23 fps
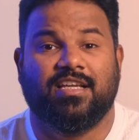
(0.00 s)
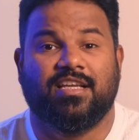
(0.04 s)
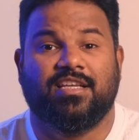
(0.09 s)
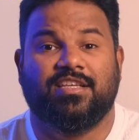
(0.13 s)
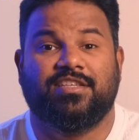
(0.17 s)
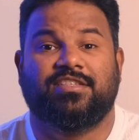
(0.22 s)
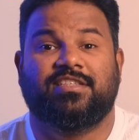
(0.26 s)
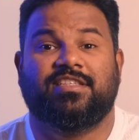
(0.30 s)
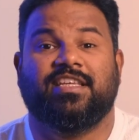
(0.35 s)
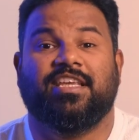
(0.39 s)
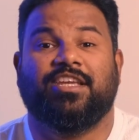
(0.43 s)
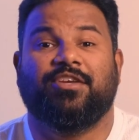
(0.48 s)

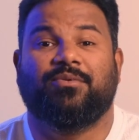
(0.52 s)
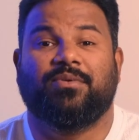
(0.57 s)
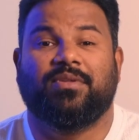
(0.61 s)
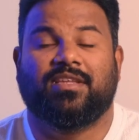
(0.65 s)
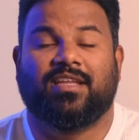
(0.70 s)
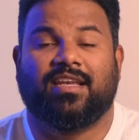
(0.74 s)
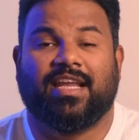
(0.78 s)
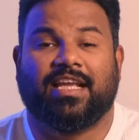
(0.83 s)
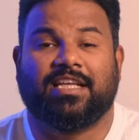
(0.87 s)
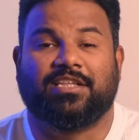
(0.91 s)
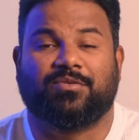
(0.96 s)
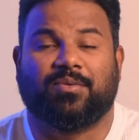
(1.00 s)
See you in the
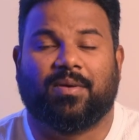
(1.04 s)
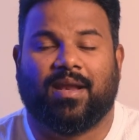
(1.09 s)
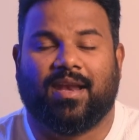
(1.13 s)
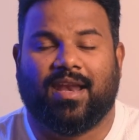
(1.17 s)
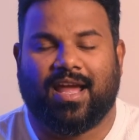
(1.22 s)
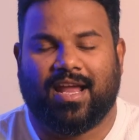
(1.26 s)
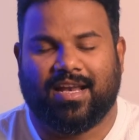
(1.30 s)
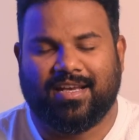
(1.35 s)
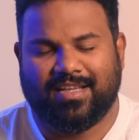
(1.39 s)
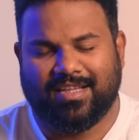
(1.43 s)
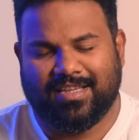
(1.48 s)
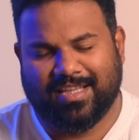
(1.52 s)
next one.
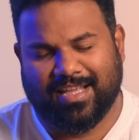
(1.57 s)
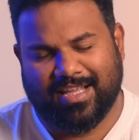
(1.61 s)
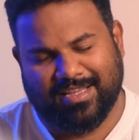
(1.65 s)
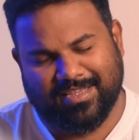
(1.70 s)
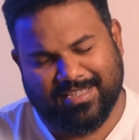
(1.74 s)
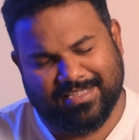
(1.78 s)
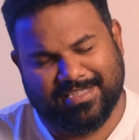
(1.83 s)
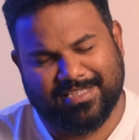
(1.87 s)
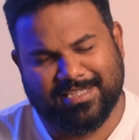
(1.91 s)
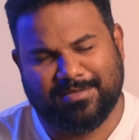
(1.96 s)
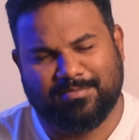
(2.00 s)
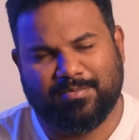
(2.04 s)
Until then,
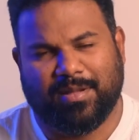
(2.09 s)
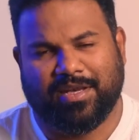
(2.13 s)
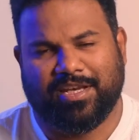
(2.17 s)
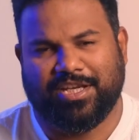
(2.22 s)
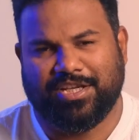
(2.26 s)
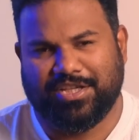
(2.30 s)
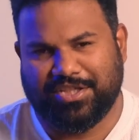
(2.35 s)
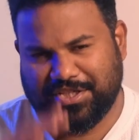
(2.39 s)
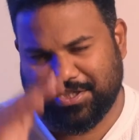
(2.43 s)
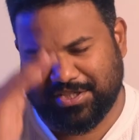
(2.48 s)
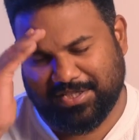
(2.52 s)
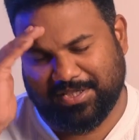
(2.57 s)
this is
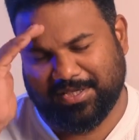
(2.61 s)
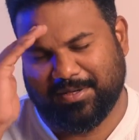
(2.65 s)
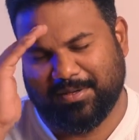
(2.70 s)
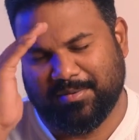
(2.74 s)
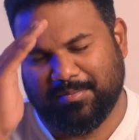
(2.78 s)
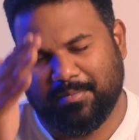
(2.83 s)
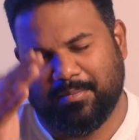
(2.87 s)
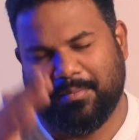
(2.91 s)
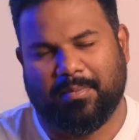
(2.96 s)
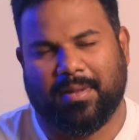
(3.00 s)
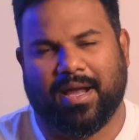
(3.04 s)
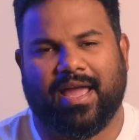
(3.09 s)
Manish.
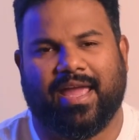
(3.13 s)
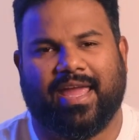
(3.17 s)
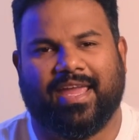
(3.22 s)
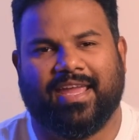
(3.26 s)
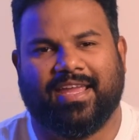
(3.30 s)
Bye.